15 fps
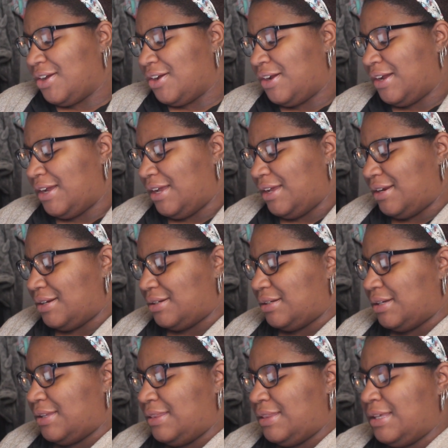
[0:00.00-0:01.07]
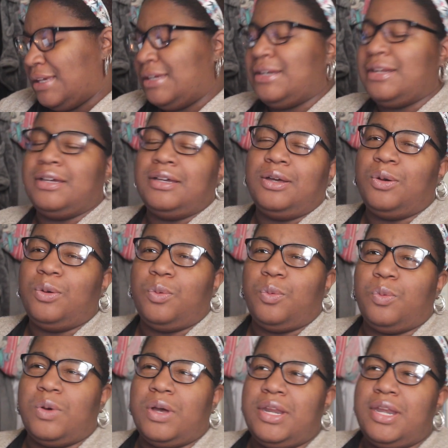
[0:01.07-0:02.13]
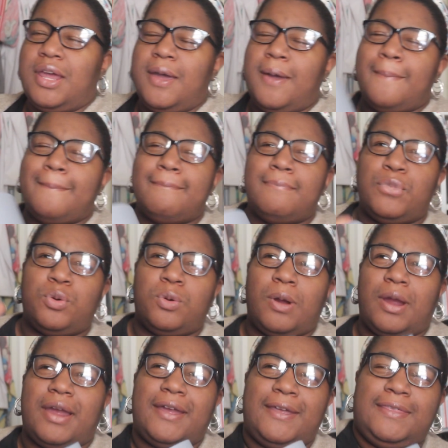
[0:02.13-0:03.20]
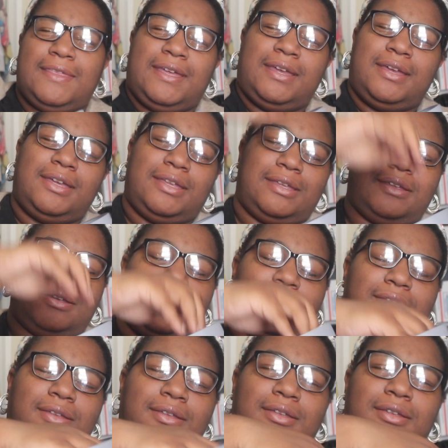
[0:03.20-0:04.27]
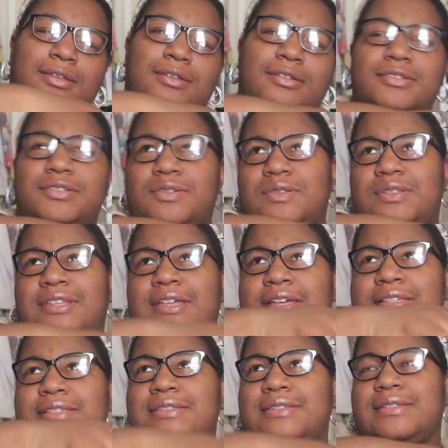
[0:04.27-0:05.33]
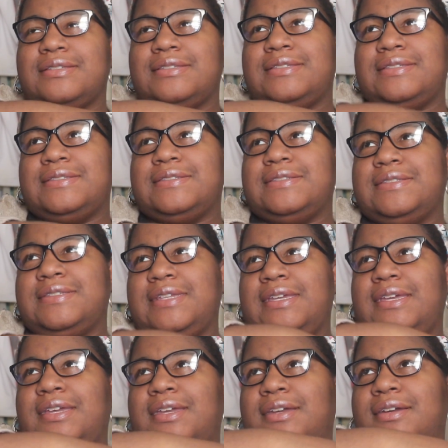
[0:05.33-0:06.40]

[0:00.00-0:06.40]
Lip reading: Alright. And then one more, I think. So let's see.